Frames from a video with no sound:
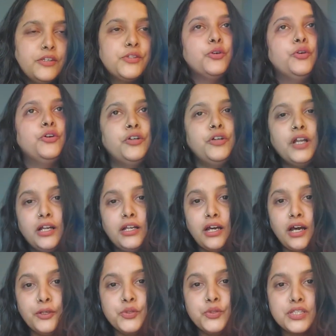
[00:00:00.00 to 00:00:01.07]
So
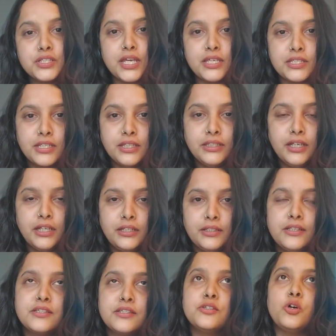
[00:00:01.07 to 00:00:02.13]
Krunal, are you suggesting
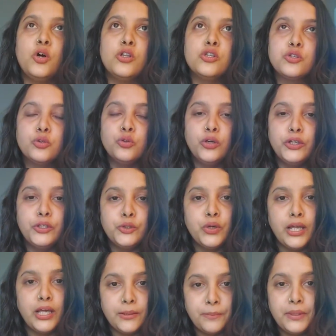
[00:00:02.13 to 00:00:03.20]
that this is also going to
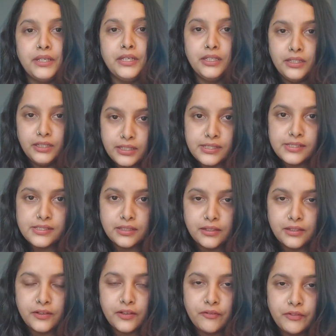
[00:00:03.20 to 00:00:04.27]
help in increasing
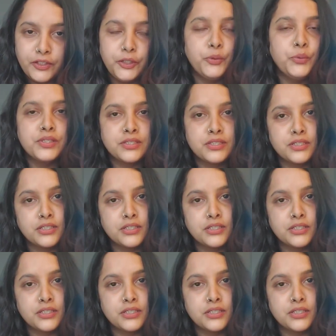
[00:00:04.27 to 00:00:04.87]
the revenue?